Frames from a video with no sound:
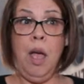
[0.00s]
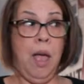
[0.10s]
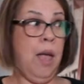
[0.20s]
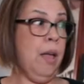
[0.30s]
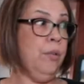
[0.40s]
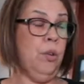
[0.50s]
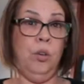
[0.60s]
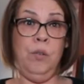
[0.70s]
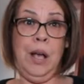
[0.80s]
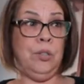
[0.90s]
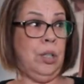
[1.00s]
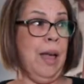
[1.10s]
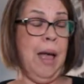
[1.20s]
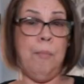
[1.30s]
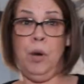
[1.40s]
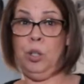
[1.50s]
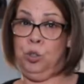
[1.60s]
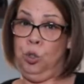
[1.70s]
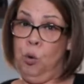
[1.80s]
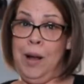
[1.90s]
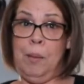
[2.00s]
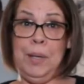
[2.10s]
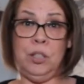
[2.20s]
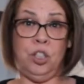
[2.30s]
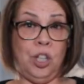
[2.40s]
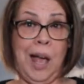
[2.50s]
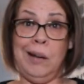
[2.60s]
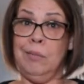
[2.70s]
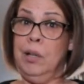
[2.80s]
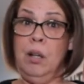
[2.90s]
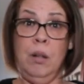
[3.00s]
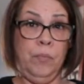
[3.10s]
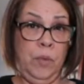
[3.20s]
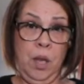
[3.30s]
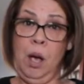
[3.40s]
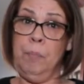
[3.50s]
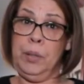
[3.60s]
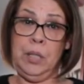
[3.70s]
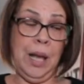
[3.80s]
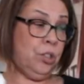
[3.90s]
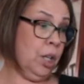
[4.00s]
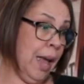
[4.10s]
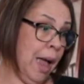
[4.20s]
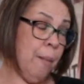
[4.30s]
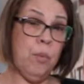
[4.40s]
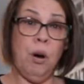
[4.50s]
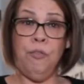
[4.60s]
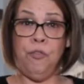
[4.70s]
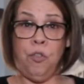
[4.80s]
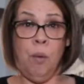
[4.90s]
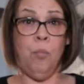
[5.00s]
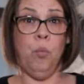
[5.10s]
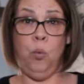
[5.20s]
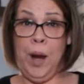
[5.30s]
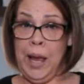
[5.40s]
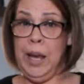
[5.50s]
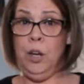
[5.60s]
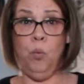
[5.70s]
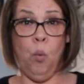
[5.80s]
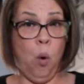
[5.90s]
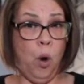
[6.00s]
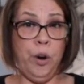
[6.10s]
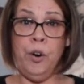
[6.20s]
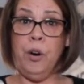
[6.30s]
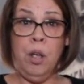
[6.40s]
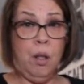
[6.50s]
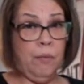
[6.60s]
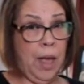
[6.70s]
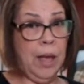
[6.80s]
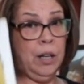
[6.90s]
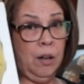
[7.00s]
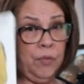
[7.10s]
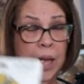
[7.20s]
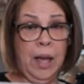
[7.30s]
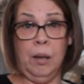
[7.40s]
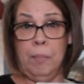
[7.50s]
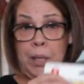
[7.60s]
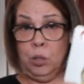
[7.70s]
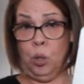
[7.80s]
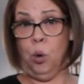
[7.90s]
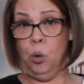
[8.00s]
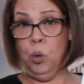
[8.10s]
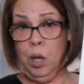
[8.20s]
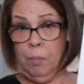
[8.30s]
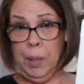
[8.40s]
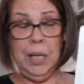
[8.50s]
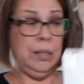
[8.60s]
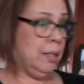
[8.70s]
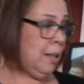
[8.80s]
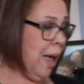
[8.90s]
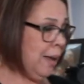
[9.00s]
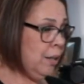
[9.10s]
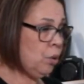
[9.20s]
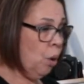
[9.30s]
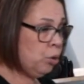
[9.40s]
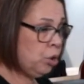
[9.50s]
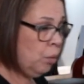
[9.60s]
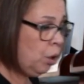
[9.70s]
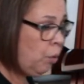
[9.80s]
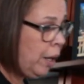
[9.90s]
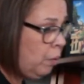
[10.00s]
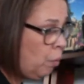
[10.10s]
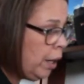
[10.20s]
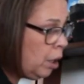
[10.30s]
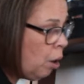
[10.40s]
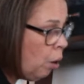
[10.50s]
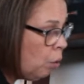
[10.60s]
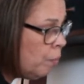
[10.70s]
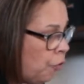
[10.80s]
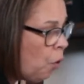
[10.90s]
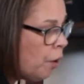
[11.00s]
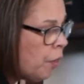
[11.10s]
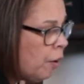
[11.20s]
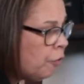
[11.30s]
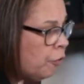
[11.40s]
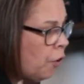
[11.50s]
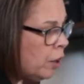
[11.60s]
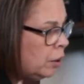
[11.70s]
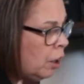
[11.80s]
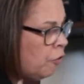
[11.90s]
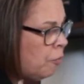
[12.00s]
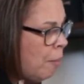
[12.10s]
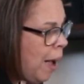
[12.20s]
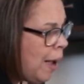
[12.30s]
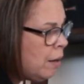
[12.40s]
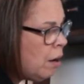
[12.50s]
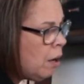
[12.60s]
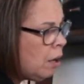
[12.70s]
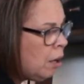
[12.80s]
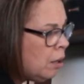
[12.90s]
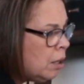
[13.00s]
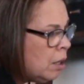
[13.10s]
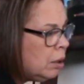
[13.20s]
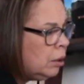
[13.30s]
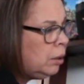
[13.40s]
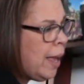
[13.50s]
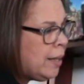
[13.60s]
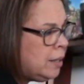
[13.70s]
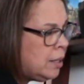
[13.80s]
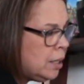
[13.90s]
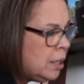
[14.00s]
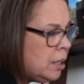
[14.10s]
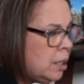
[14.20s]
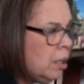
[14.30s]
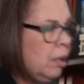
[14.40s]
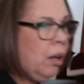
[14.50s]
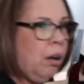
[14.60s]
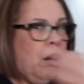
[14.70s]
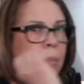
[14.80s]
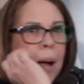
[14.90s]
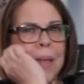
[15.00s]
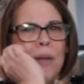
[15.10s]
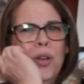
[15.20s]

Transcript: and, you know, you got your camera because you don't wanna miss a shot. Yeah, protect your camera from rain, water, any of the elements. So Peak Design is also a great way to go. For the front of my lenses, I'm not